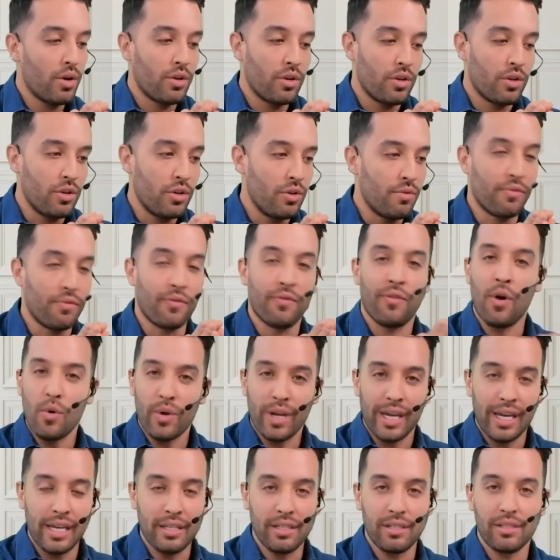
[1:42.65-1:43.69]
you
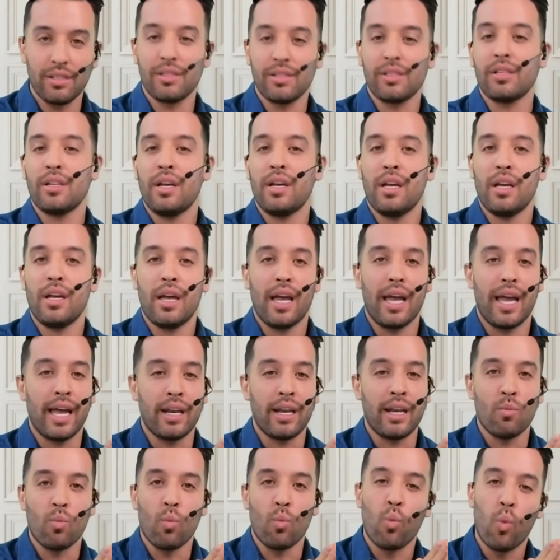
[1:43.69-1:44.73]
focus
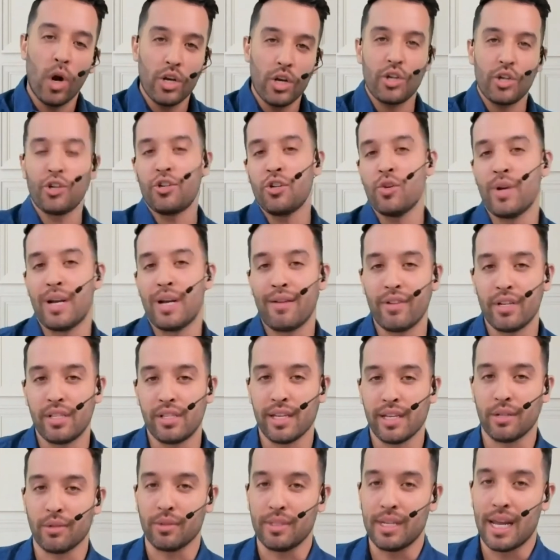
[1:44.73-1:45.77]
and what you're doing every
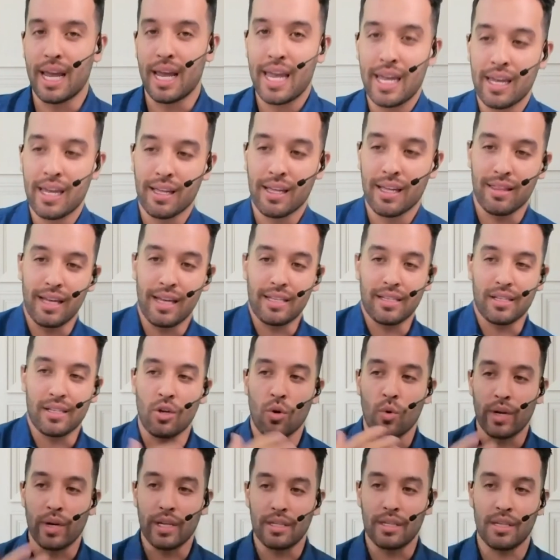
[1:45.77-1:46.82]
single day that's
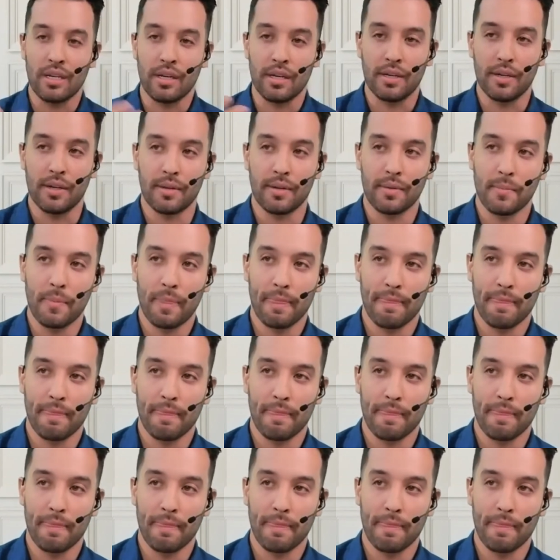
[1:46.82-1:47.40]
going to